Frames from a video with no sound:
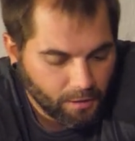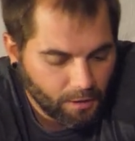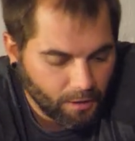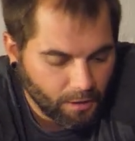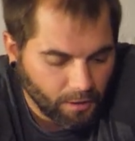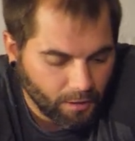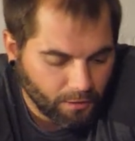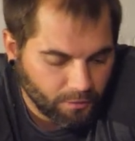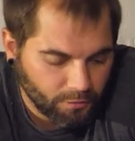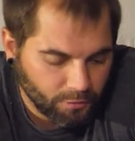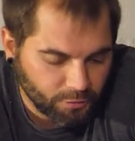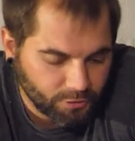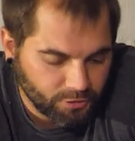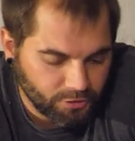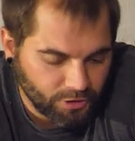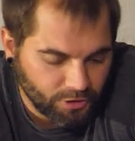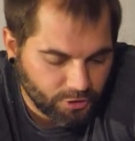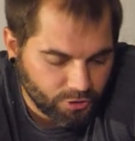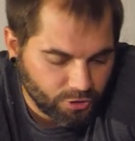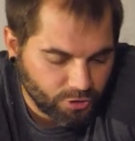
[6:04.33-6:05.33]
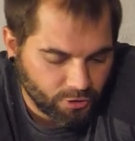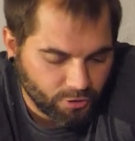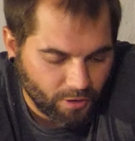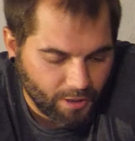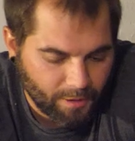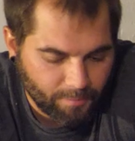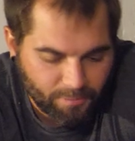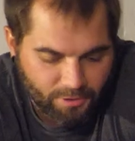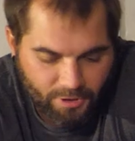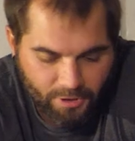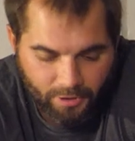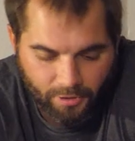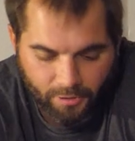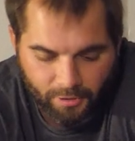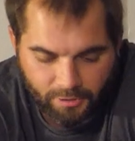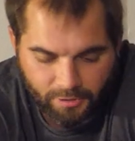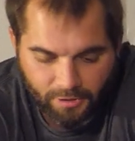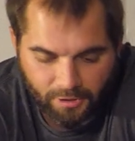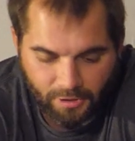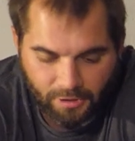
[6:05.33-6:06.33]
uh, little cinch straps here
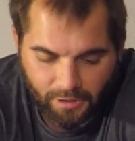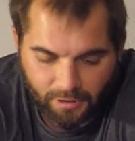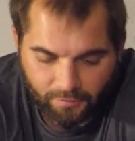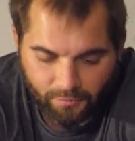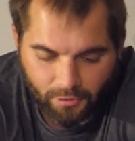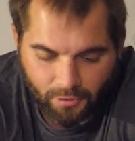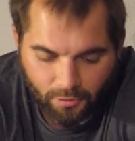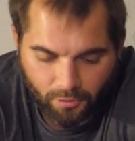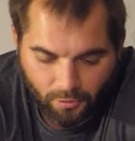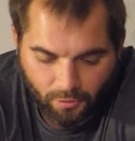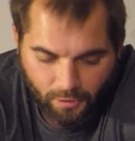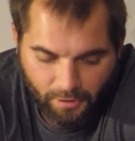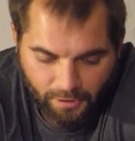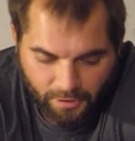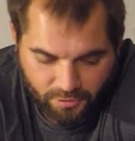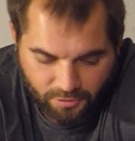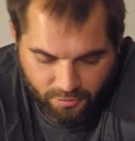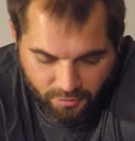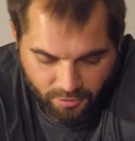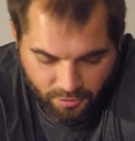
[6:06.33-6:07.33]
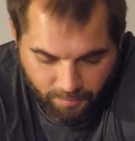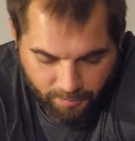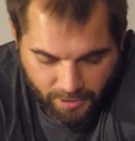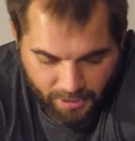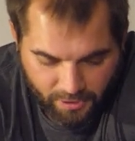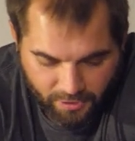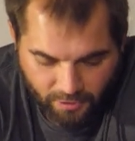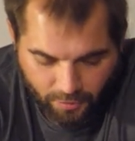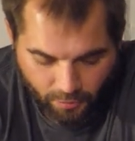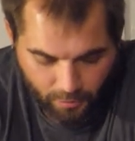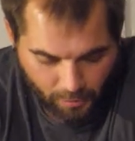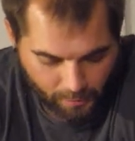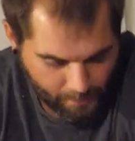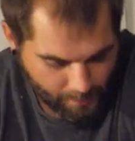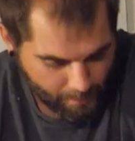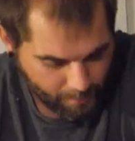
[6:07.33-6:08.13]
it's gonna give you a little extra space so